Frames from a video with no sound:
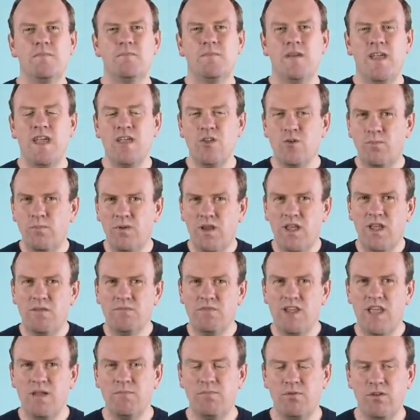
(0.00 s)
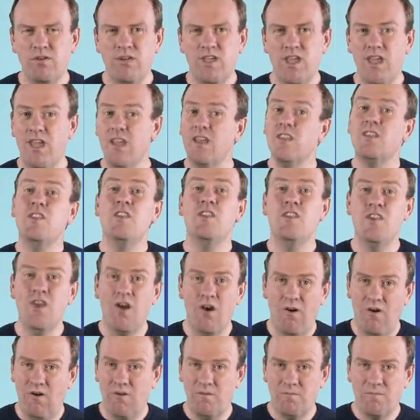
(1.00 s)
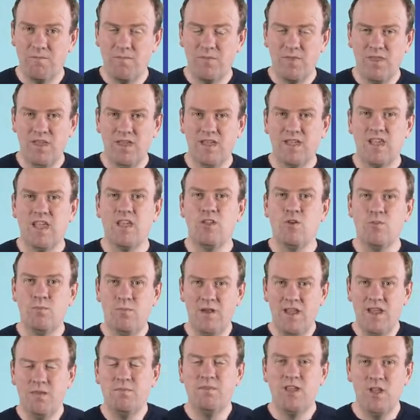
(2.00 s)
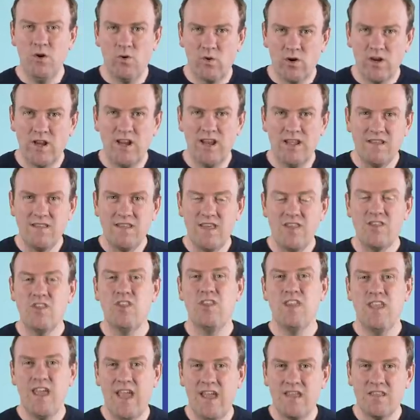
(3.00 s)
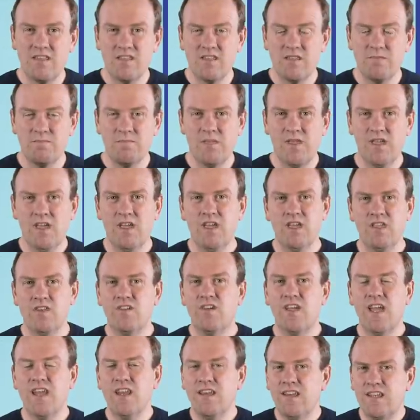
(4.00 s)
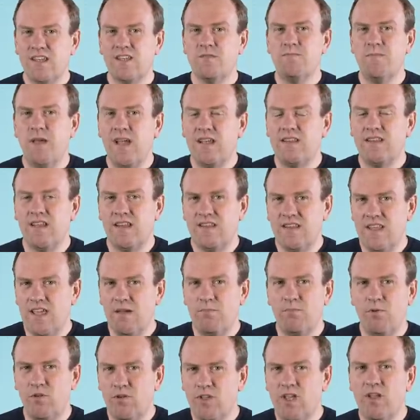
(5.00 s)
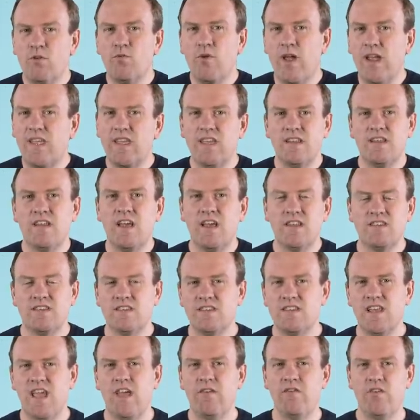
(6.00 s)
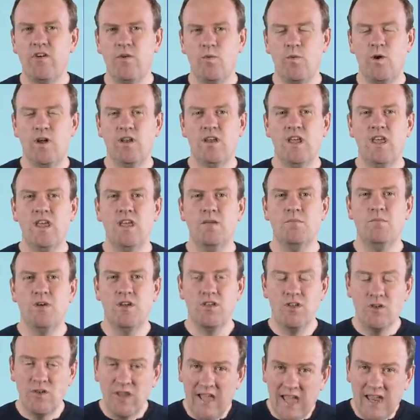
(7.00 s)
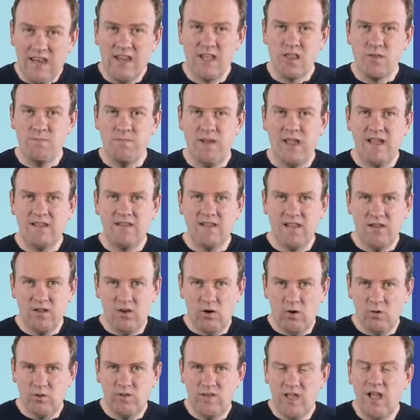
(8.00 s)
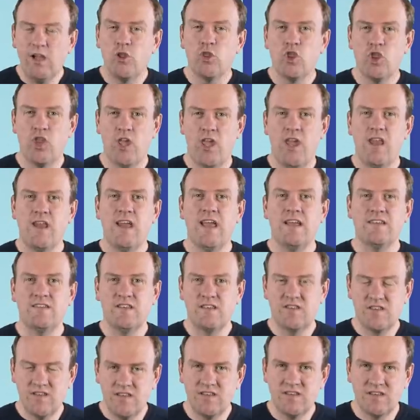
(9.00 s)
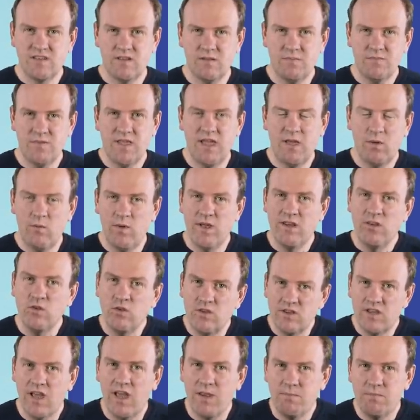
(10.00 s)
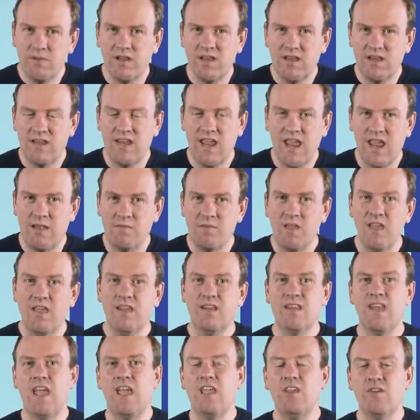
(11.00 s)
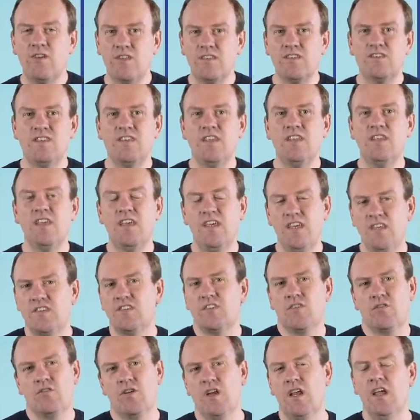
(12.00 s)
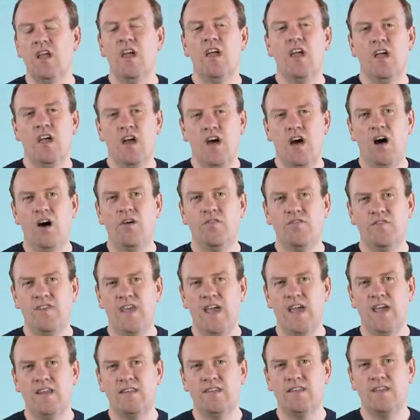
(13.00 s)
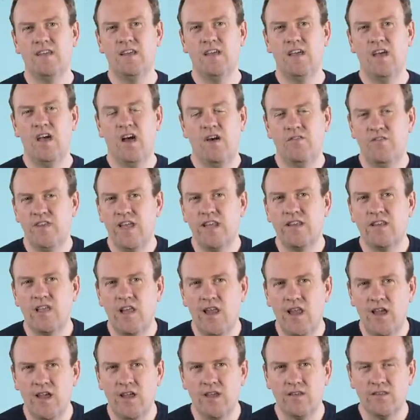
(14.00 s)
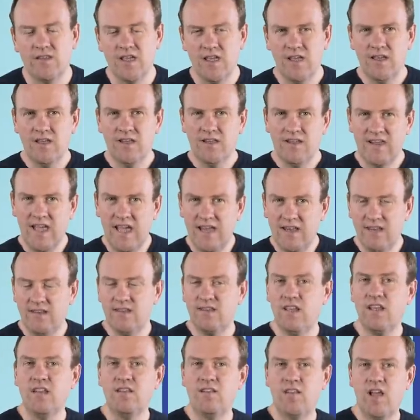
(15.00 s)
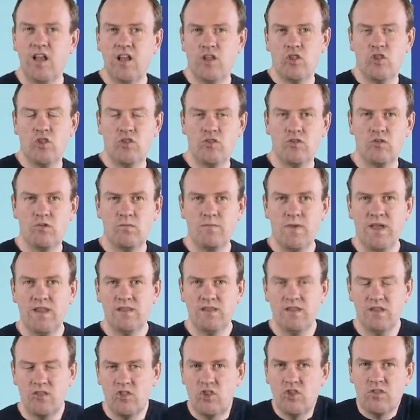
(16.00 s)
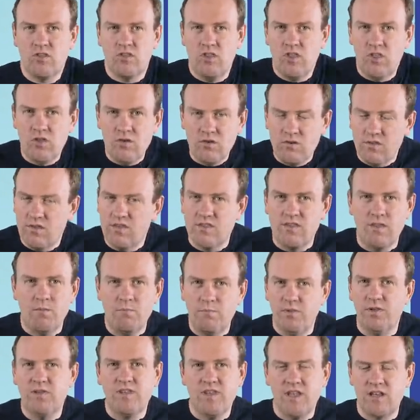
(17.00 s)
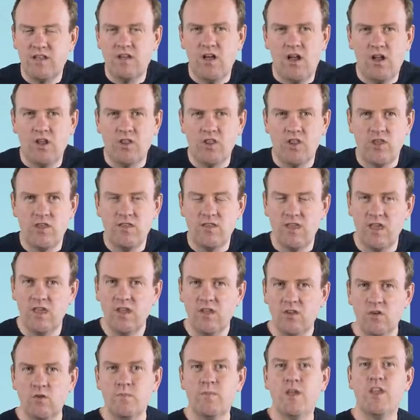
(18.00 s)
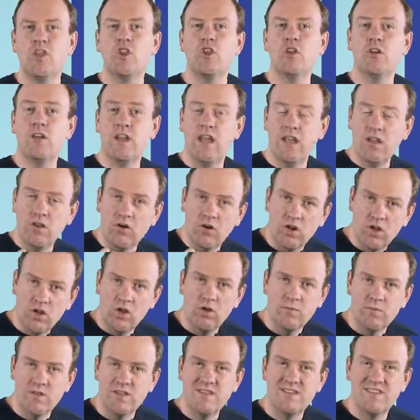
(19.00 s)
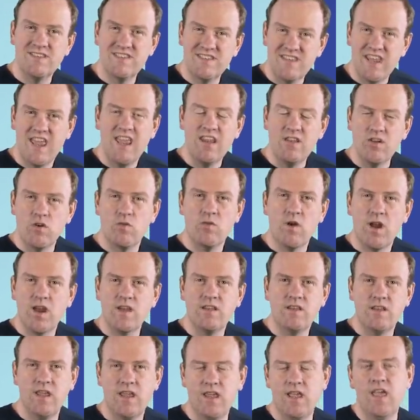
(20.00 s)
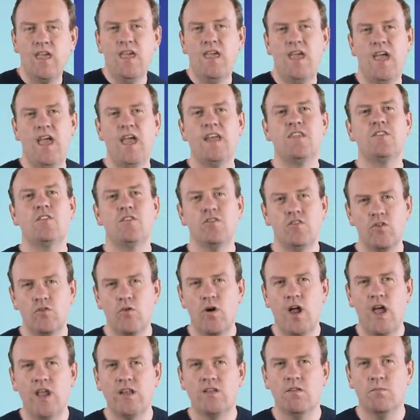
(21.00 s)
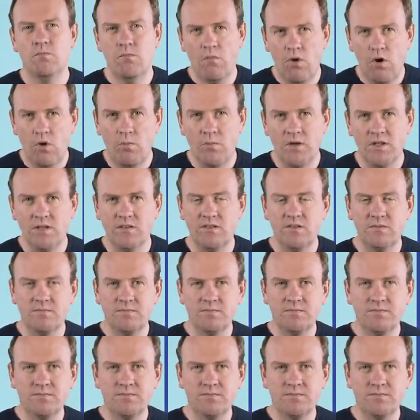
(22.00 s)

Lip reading: Can you blame the employee? No. Can you blame the organization? Yes. You cannot expect that the employee recognizes everyone, but you can expect that a hotel chain has a system that when you type in a name, that you can see the history of that client. That is intelligence augmented. Just use simple technologies to make sure that your humans say the right thing at the right moment.